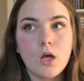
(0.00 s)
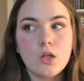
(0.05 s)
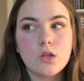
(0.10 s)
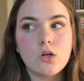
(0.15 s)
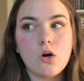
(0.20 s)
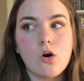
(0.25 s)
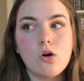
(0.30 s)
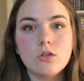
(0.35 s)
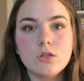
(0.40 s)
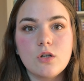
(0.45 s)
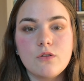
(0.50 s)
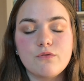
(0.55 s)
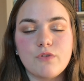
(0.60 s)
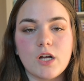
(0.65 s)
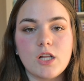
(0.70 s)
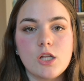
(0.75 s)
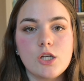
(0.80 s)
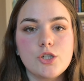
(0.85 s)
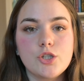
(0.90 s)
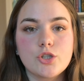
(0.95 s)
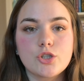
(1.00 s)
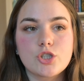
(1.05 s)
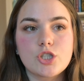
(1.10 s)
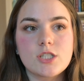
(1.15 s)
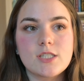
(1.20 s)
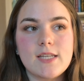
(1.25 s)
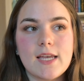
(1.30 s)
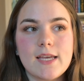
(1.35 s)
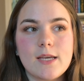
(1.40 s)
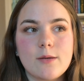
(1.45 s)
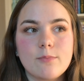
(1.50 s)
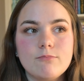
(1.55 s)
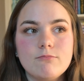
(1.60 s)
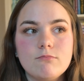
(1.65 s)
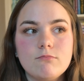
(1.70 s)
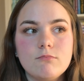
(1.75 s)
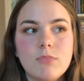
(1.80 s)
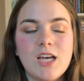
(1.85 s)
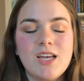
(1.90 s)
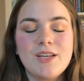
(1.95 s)
The whole novella, you're just like,
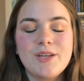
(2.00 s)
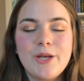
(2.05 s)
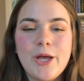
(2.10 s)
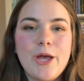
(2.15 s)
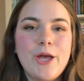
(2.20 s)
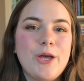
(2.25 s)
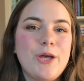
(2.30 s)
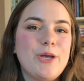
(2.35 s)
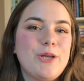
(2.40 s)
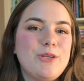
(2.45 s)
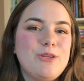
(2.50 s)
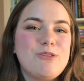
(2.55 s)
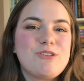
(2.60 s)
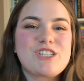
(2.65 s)
you